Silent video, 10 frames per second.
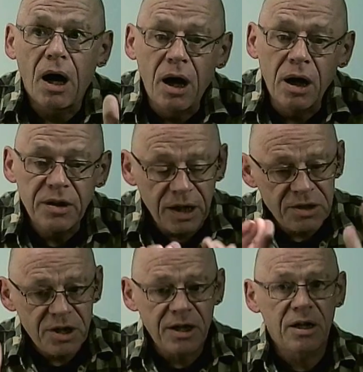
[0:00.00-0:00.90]
On
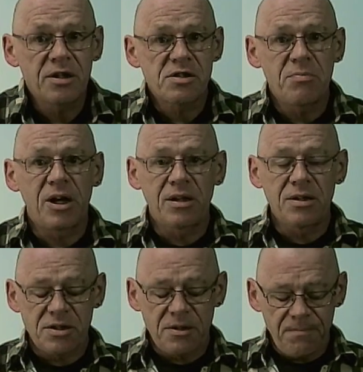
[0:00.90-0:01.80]
internalist
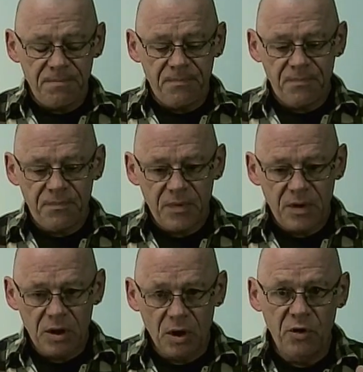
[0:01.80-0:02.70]
models,
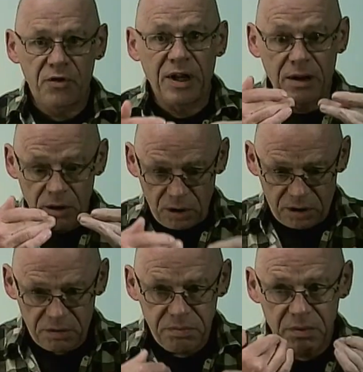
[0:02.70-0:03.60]
those that
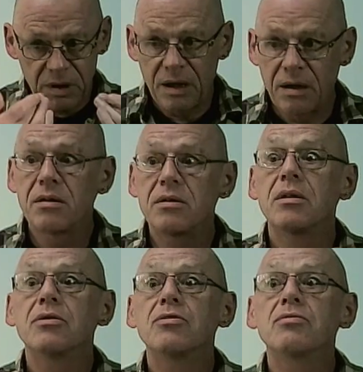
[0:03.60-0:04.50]
look
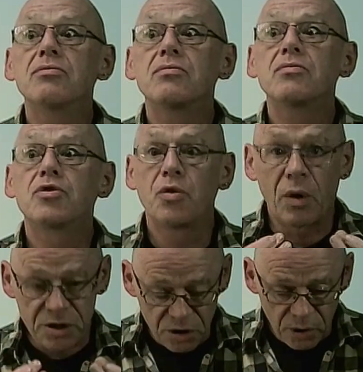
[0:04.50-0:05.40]
to
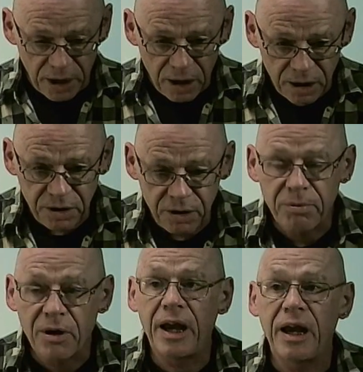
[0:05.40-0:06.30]
what's going on in the
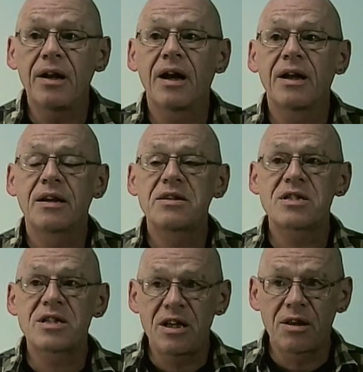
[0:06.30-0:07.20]
brain and that
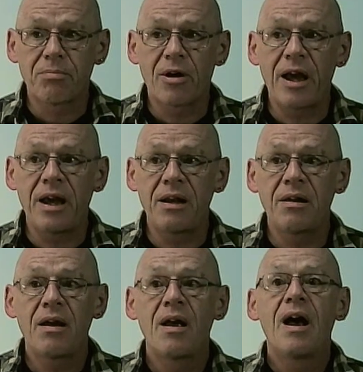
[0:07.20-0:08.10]
see the
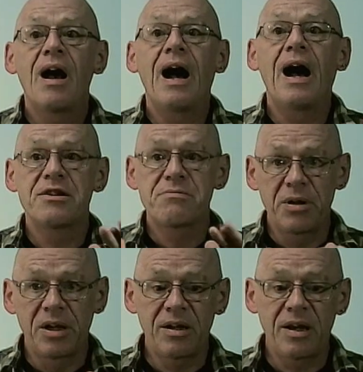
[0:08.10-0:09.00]
brain as
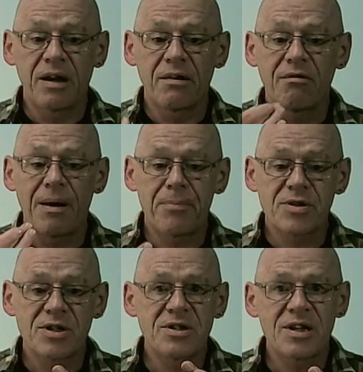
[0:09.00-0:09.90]
building a
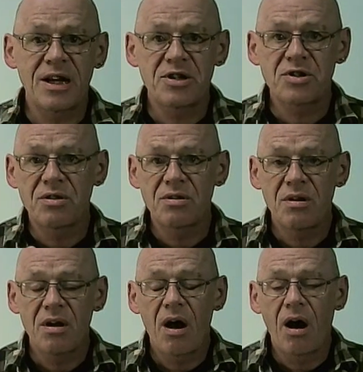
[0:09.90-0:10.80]
representation
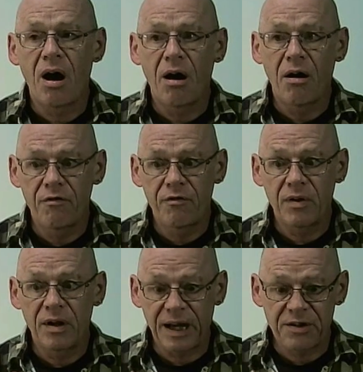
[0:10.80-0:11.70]
of
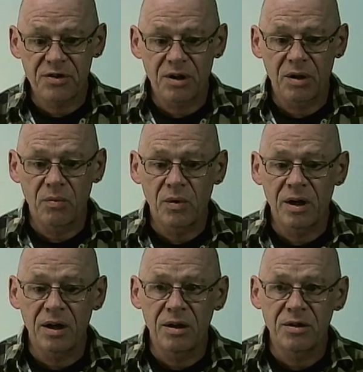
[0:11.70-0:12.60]
an external
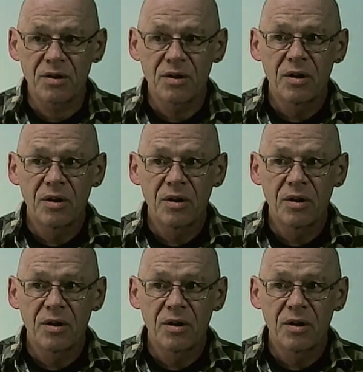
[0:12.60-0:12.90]
world